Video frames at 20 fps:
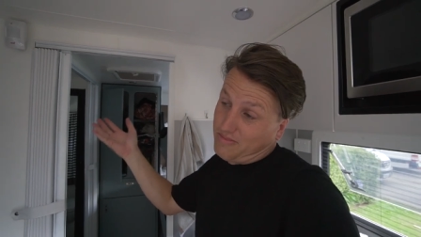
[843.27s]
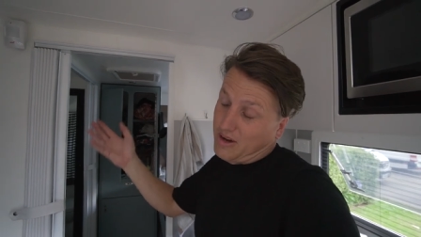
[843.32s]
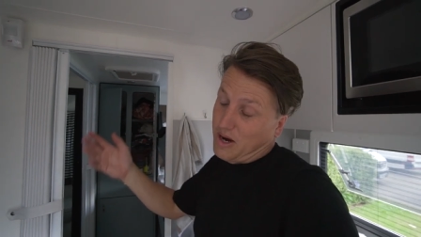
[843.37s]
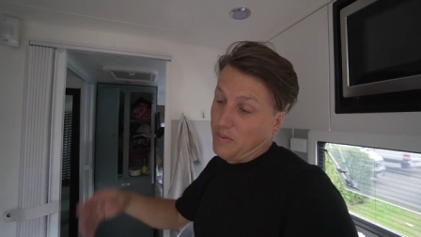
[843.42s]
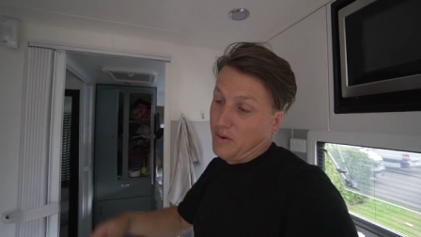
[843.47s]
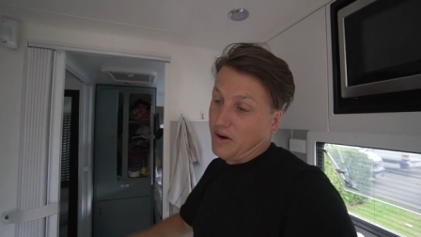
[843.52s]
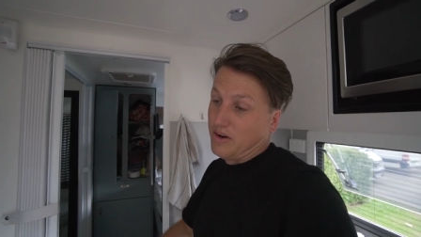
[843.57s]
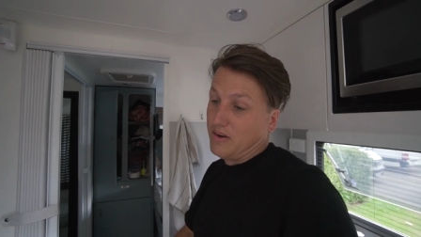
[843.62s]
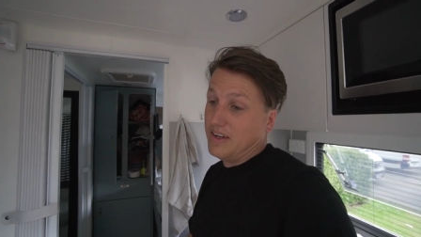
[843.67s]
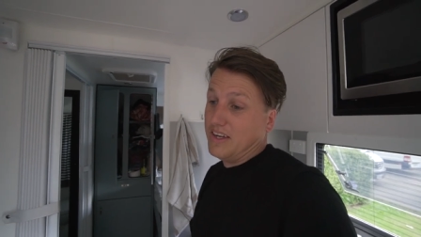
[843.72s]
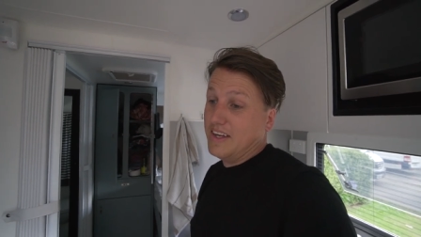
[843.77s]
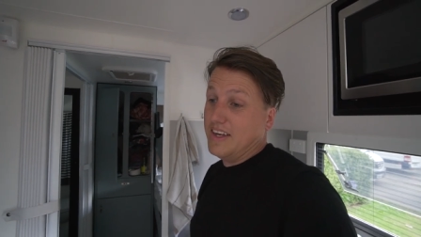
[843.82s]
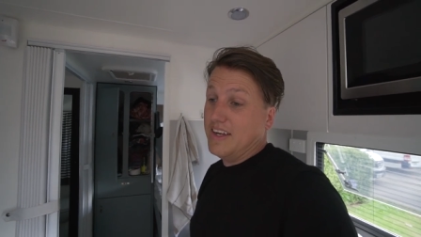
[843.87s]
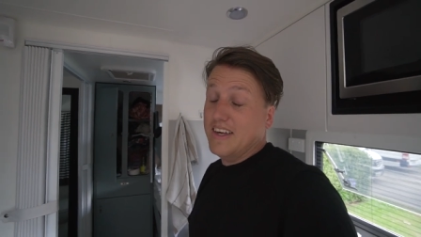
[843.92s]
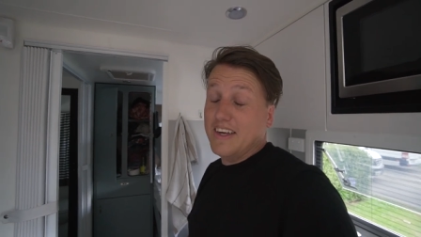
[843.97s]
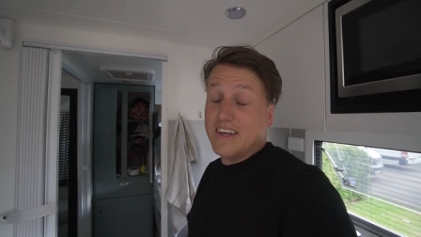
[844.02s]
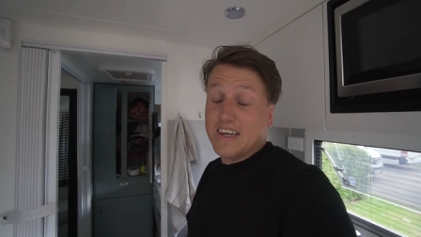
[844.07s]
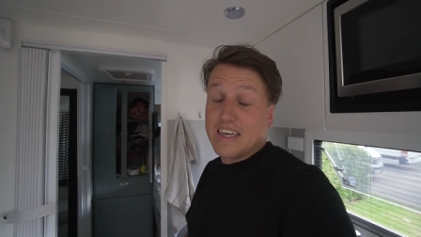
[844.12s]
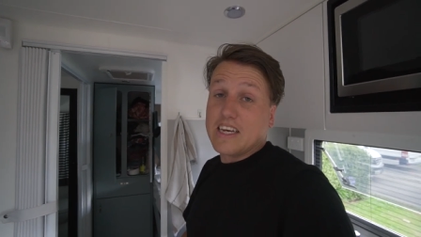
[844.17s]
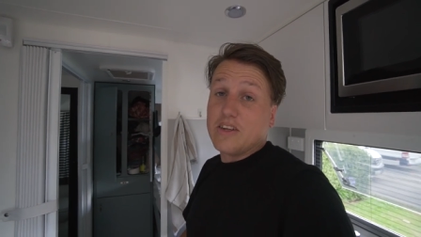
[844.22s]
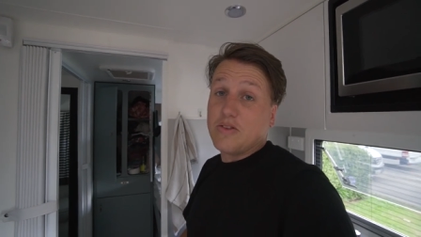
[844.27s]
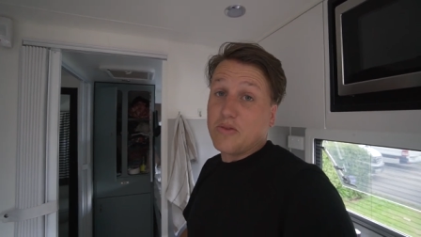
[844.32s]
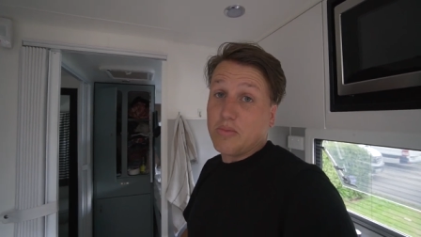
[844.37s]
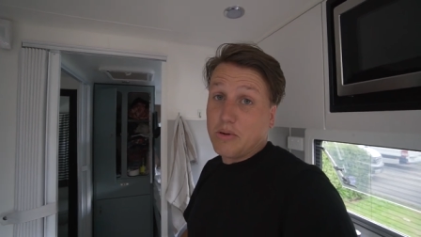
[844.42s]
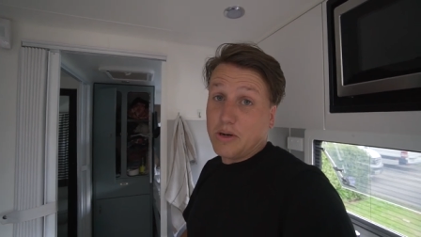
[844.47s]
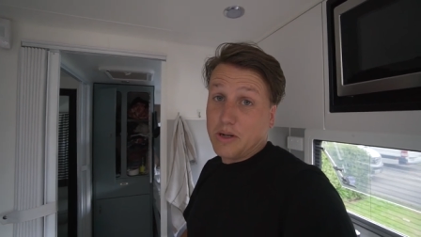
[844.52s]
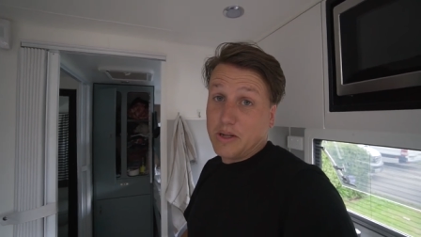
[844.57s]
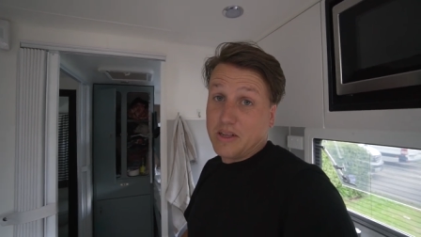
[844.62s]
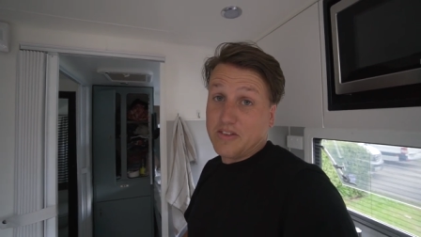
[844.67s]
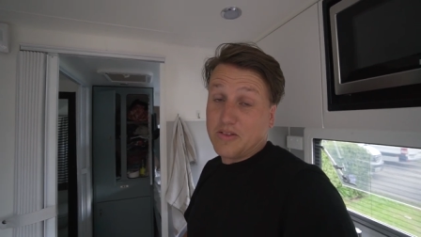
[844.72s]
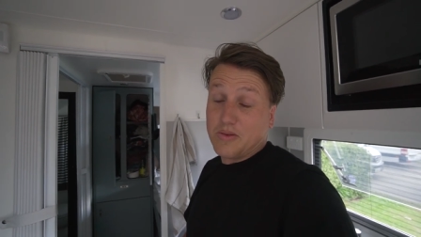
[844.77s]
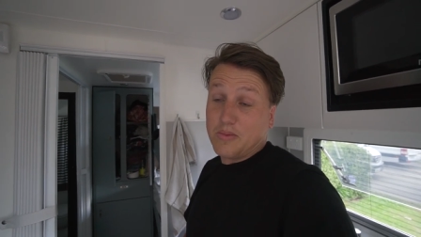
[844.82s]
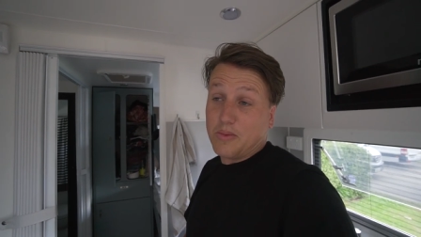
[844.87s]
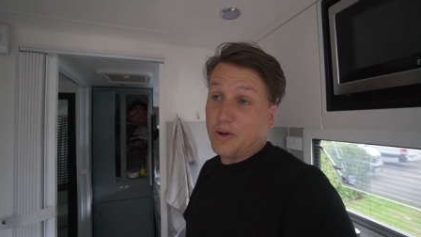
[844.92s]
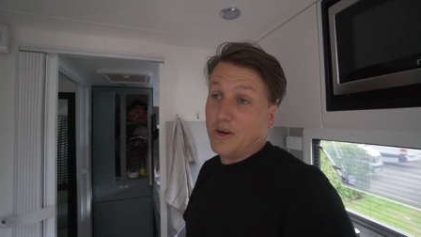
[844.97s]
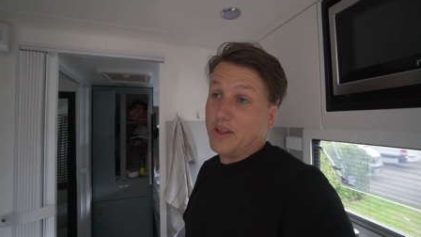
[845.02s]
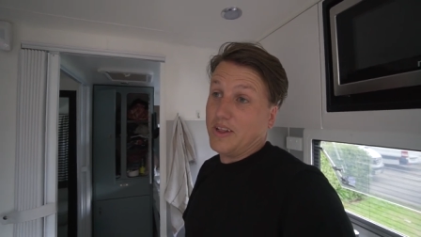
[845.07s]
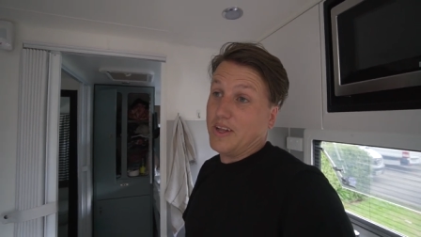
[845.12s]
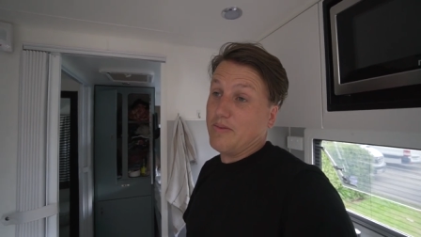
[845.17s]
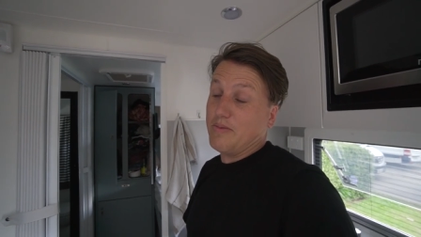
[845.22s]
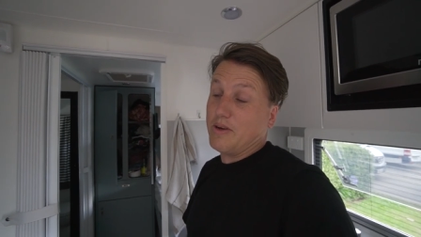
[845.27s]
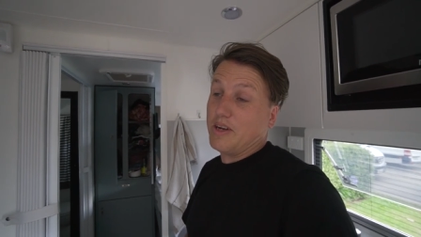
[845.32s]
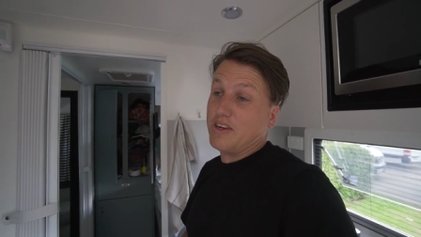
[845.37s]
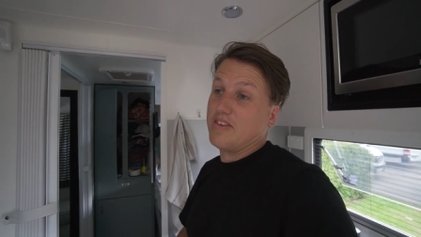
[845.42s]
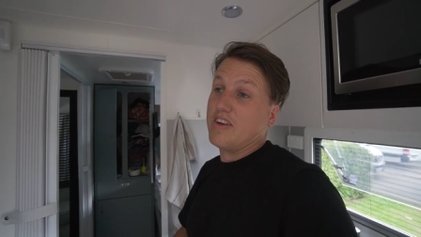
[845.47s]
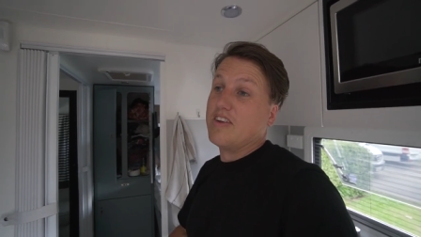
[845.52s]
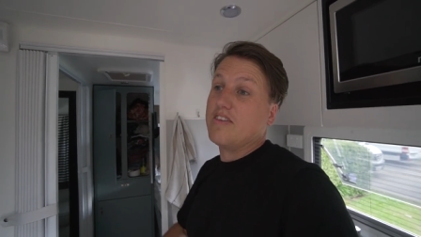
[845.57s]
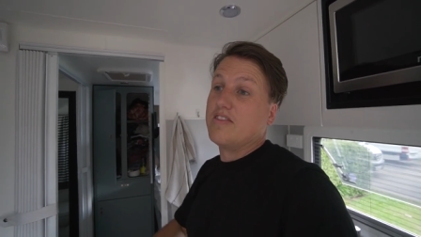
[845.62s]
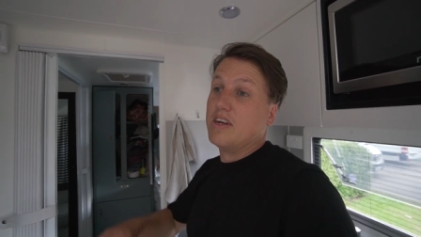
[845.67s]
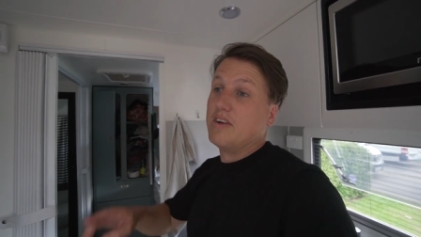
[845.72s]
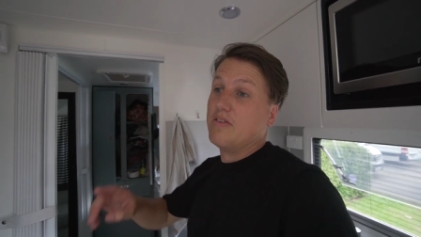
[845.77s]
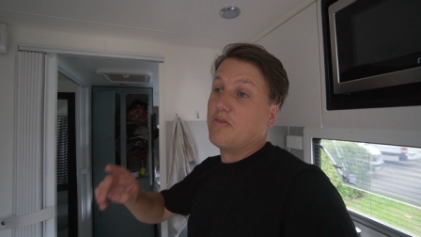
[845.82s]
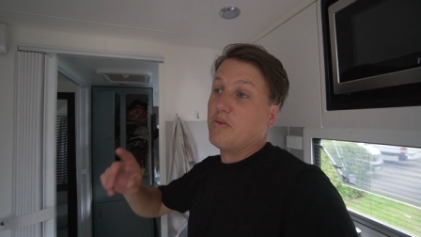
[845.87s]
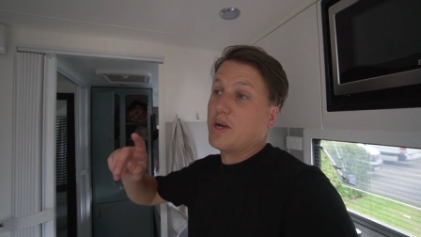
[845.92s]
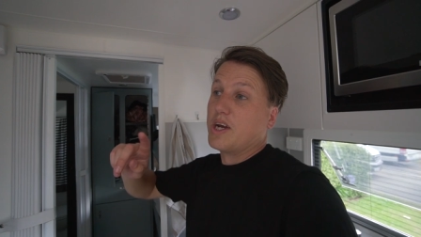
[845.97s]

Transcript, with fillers: Oh, well. Kids are pretty disappointed though because I said if